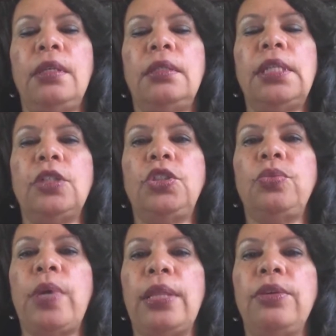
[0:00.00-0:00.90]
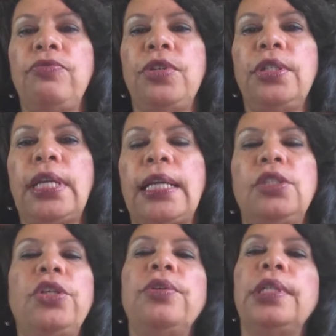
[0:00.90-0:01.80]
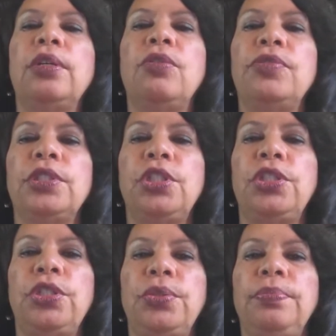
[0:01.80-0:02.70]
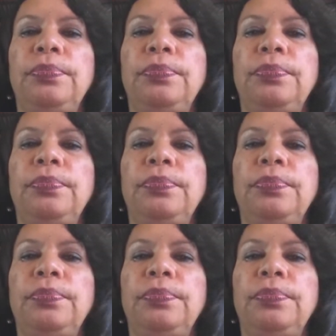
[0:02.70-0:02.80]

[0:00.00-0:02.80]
Dr. Rutherford, I turn it over to you.